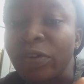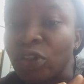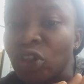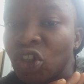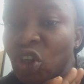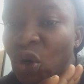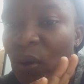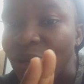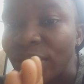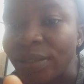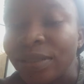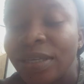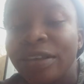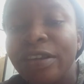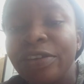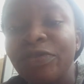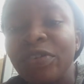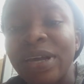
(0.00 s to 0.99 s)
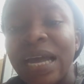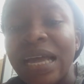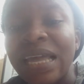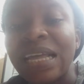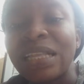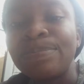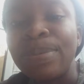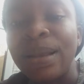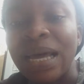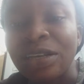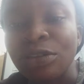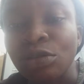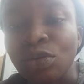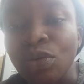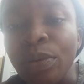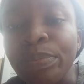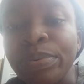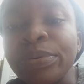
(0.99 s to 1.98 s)
your choice. If you can get black
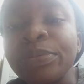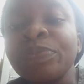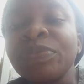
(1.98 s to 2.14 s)
soap,